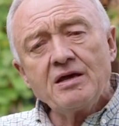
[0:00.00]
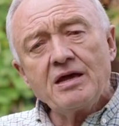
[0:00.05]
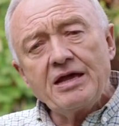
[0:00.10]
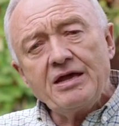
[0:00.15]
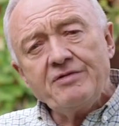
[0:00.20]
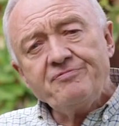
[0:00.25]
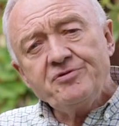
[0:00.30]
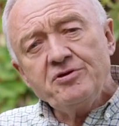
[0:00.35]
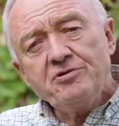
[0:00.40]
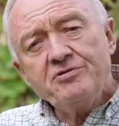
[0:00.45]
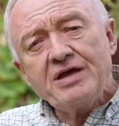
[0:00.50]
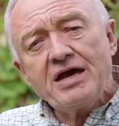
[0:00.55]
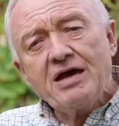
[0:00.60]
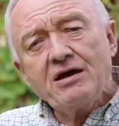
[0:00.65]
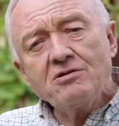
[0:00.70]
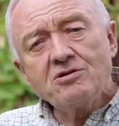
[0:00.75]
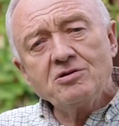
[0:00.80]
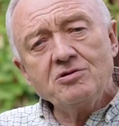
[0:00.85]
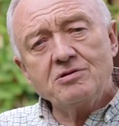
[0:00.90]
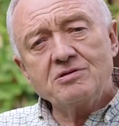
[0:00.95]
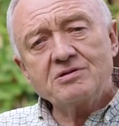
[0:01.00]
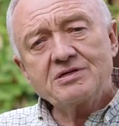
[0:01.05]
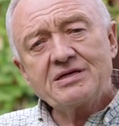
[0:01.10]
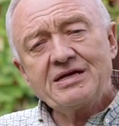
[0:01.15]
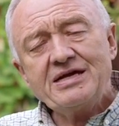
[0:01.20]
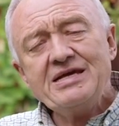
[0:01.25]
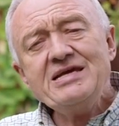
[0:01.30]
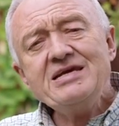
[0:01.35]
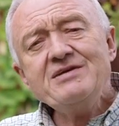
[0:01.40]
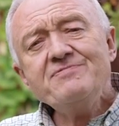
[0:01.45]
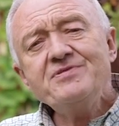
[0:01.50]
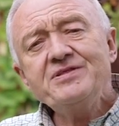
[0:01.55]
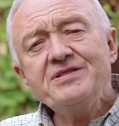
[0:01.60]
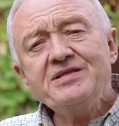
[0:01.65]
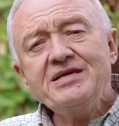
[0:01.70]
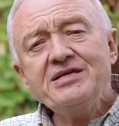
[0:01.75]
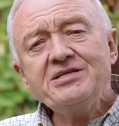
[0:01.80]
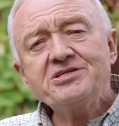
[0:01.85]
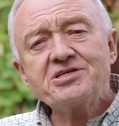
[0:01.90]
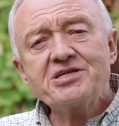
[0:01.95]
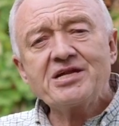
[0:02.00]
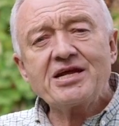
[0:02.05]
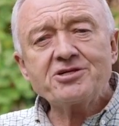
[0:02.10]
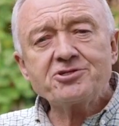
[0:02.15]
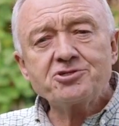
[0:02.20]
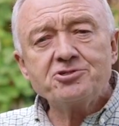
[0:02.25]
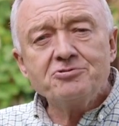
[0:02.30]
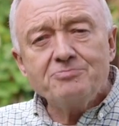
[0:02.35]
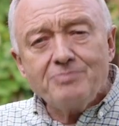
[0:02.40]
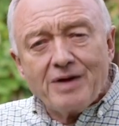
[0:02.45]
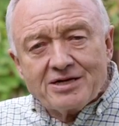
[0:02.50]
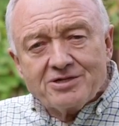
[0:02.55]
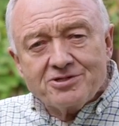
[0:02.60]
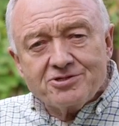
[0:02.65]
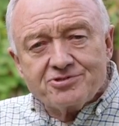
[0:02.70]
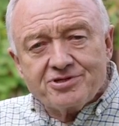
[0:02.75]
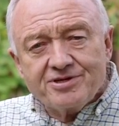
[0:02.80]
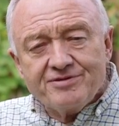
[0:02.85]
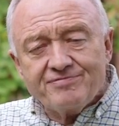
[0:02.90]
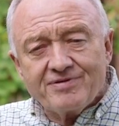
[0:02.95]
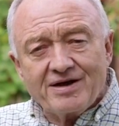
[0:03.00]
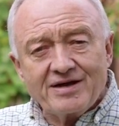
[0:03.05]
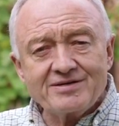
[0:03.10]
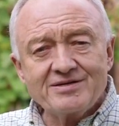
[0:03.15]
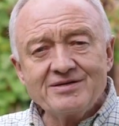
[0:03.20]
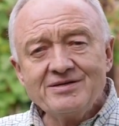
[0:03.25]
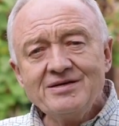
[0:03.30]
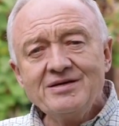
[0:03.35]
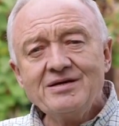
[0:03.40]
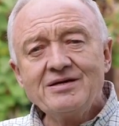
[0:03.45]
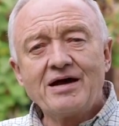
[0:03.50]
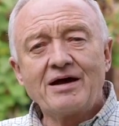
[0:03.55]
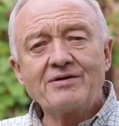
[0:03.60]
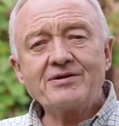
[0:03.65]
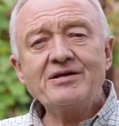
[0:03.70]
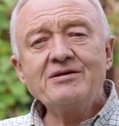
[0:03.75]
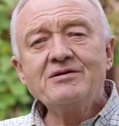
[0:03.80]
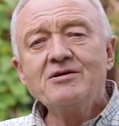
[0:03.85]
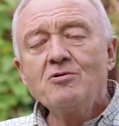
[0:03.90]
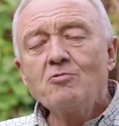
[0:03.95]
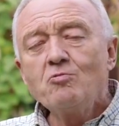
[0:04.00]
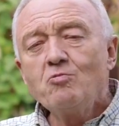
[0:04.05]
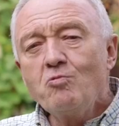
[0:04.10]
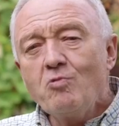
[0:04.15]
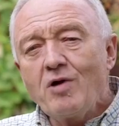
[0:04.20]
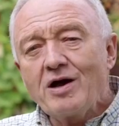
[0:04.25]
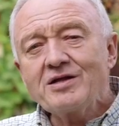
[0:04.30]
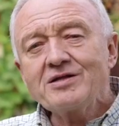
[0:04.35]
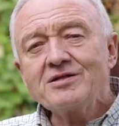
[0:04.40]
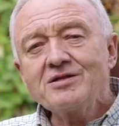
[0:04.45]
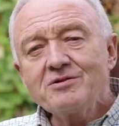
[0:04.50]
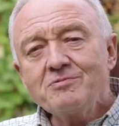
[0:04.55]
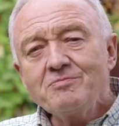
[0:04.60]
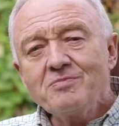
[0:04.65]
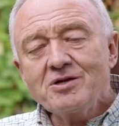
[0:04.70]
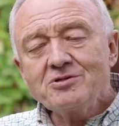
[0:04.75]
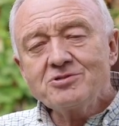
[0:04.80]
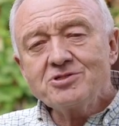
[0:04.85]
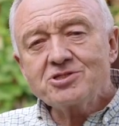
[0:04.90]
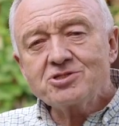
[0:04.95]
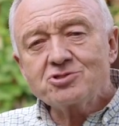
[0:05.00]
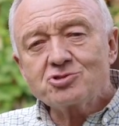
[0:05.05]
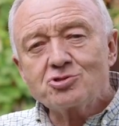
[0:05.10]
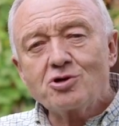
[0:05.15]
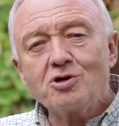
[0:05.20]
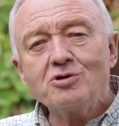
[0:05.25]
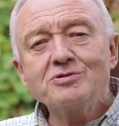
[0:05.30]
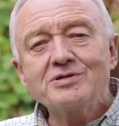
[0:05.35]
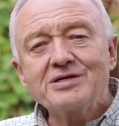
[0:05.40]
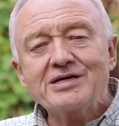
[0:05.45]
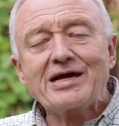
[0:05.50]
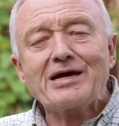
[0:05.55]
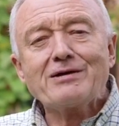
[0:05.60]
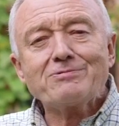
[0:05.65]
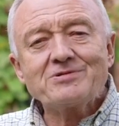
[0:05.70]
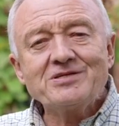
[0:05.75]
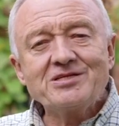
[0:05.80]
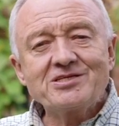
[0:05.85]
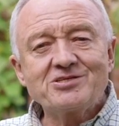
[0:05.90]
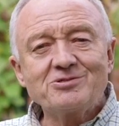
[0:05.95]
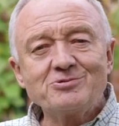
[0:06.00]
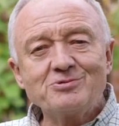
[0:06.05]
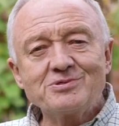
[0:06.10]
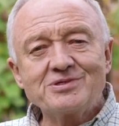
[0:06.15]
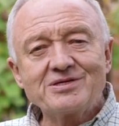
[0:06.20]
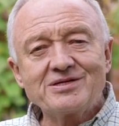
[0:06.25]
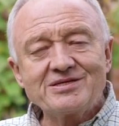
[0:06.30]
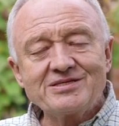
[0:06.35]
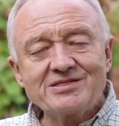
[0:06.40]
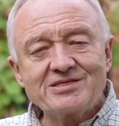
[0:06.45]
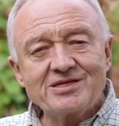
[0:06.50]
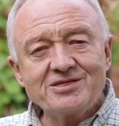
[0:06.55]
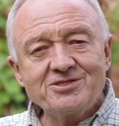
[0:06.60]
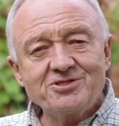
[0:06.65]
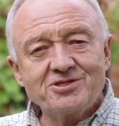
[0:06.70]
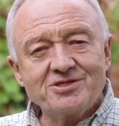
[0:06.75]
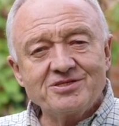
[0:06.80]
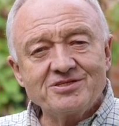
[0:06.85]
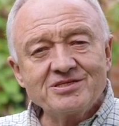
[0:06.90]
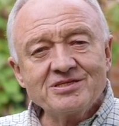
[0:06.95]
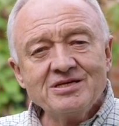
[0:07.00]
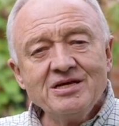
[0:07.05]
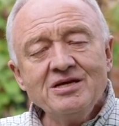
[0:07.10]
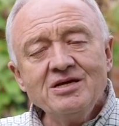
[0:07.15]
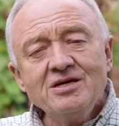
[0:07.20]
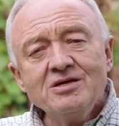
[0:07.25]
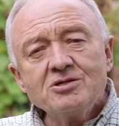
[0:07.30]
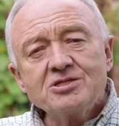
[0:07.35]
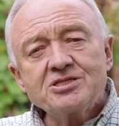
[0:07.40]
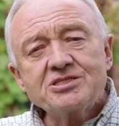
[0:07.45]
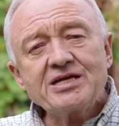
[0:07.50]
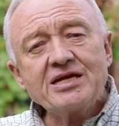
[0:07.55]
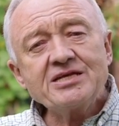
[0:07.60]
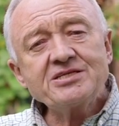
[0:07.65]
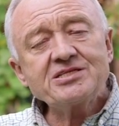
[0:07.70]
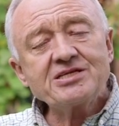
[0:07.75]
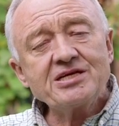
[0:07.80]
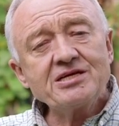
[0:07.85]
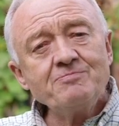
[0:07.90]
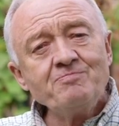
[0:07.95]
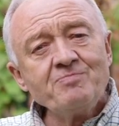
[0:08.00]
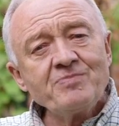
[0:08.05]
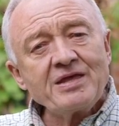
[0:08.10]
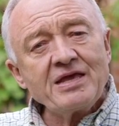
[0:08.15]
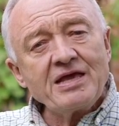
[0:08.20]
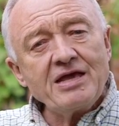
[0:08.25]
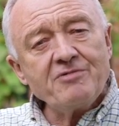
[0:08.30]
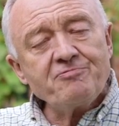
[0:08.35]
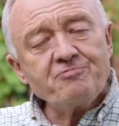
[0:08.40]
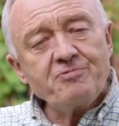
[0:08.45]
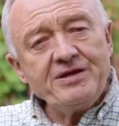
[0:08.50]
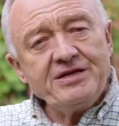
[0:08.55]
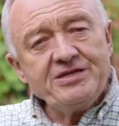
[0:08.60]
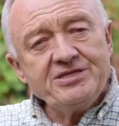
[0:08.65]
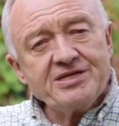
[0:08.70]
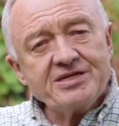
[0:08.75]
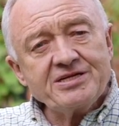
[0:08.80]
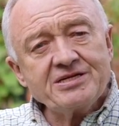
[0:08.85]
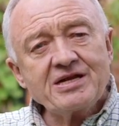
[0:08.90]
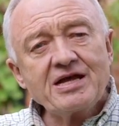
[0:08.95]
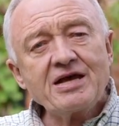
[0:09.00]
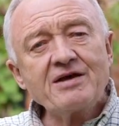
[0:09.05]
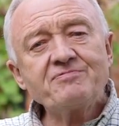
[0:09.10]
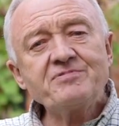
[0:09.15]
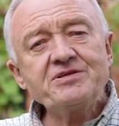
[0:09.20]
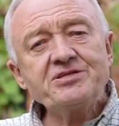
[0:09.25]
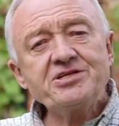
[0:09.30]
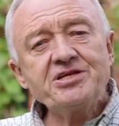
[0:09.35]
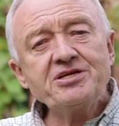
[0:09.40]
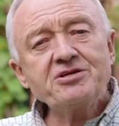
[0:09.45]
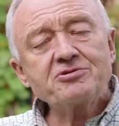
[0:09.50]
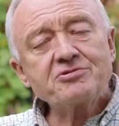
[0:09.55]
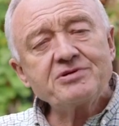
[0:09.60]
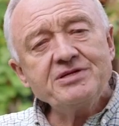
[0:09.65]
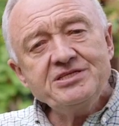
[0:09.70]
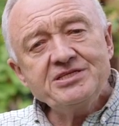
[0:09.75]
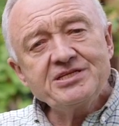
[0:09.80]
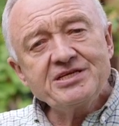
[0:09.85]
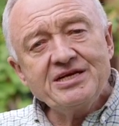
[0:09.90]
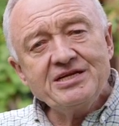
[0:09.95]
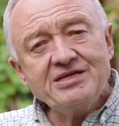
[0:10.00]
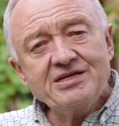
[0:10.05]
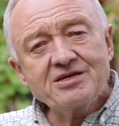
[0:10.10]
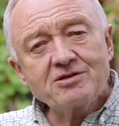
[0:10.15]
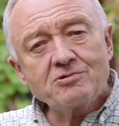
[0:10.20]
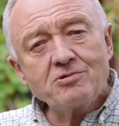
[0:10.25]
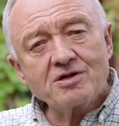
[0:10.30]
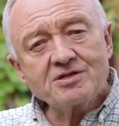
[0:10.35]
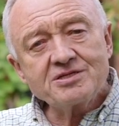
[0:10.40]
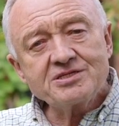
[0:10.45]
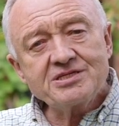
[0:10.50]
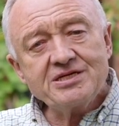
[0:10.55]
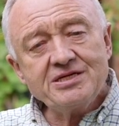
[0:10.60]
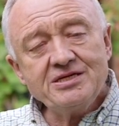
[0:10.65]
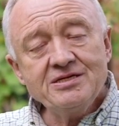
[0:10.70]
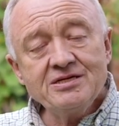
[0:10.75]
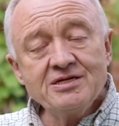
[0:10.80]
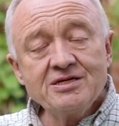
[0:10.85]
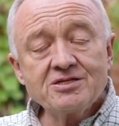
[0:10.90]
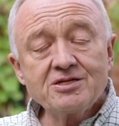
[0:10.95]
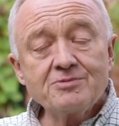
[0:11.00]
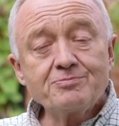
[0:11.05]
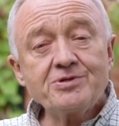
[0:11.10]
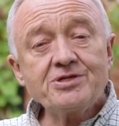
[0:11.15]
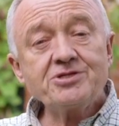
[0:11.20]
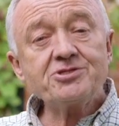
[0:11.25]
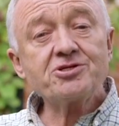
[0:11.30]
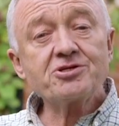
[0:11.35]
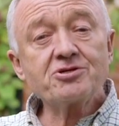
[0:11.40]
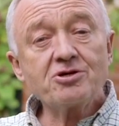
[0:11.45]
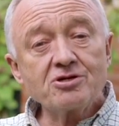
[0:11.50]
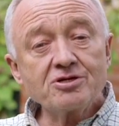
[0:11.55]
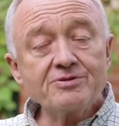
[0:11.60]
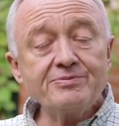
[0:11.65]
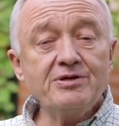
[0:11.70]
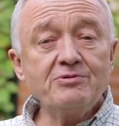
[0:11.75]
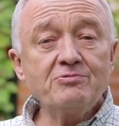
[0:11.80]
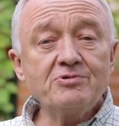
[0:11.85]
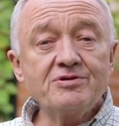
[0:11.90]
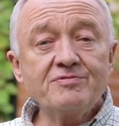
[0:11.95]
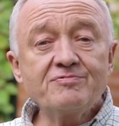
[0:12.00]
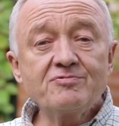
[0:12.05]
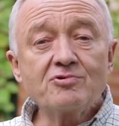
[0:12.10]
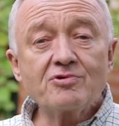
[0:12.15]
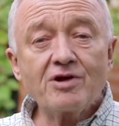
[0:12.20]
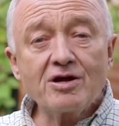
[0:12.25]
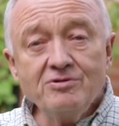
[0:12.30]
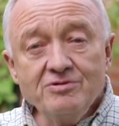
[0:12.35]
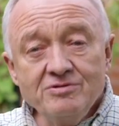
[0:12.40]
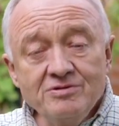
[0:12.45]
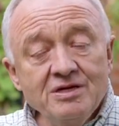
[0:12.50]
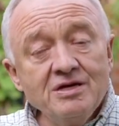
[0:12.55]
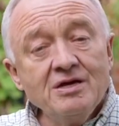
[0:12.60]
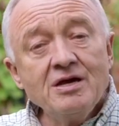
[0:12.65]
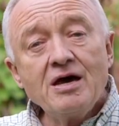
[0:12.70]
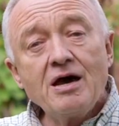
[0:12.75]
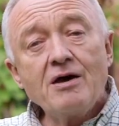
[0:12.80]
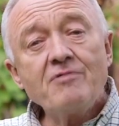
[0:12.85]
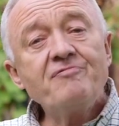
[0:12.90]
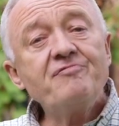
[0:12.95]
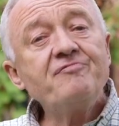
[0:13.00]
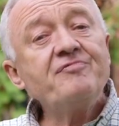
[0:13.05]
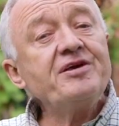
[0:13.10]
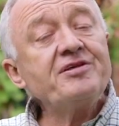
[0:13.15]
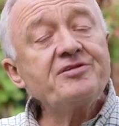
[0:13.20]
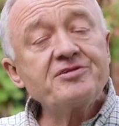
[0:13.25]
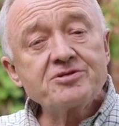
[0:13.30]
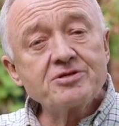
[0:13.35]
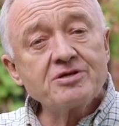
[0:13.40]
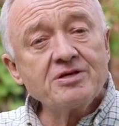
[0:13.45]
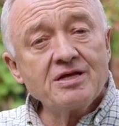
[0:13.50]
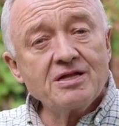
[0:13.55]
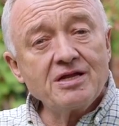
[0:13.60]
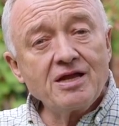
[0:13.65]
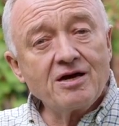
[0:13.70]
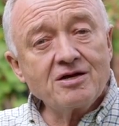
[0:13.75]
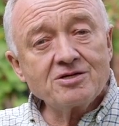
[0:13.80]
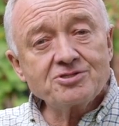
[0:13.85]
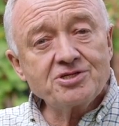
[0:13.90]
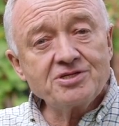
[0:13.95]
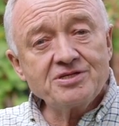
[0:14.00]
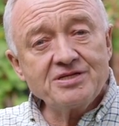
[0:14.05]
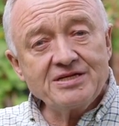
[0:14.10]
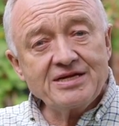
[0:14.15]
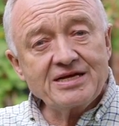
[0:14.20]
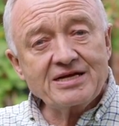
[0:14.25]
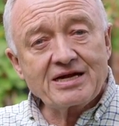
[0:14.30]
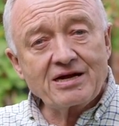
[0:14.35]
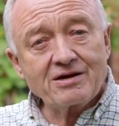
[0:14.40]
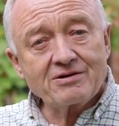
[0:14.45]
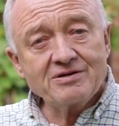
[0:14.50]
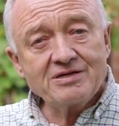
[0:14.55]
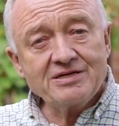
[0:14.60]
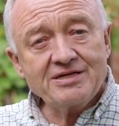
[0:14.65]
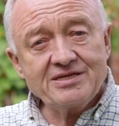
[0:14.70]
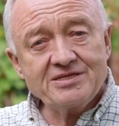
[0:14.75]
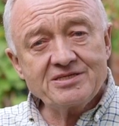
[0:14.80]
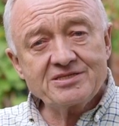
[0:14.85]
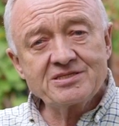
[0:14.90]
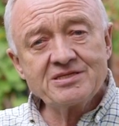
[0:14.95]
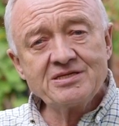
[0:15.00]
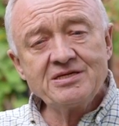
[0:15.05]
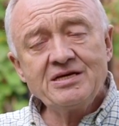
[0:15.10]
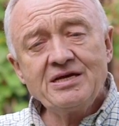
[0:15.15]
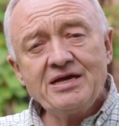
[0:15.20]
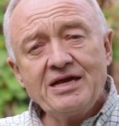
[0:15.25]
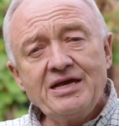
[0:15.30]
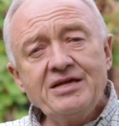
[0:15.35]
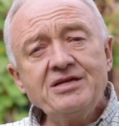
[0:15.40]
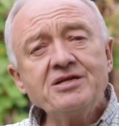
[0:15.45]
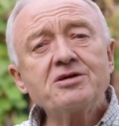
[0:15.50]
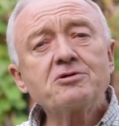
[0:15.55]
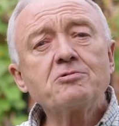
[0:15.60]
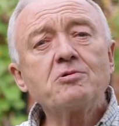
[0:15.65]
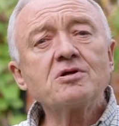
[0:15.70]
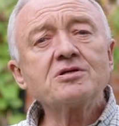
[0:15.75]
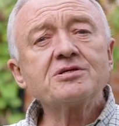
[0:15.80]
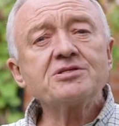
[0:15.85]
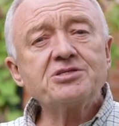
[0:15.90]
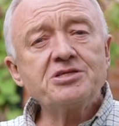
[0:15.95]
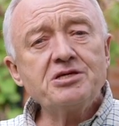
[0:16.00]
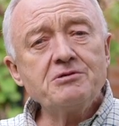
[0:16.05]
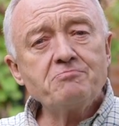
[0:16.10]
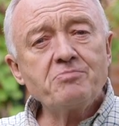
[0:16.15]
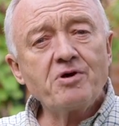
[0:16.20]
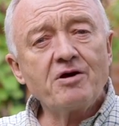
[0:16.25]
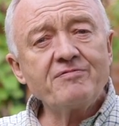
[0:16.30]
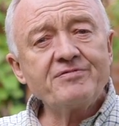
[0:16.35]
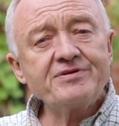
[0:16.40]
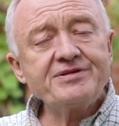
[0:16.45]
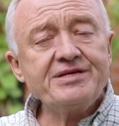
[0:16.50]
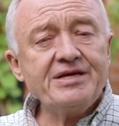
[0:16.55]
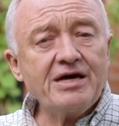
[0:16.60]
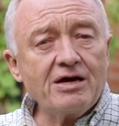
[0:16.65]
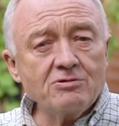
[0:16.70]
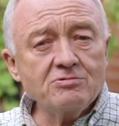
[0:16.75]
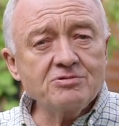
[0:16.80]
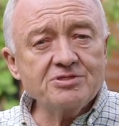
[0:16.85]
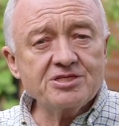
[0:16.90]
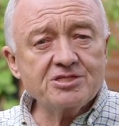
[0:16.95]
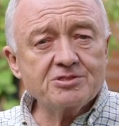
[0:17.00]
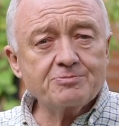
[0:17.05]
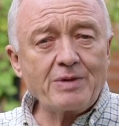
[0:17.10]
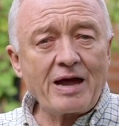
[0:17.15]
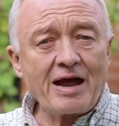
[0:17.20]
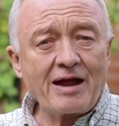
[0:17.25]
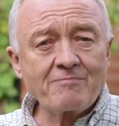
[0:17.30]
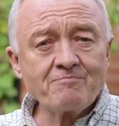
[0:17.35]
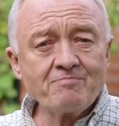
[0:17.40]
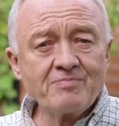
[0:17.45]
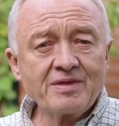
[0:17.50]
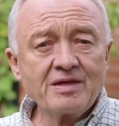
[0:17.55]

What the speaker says: If you now look, even the International Monetary Fund, one of the most strong capitalist organisations, says that if we didn't have this increasing inequality, the British economy would have grown a fifth larger than it currently is. Inequality and poverty hold us back.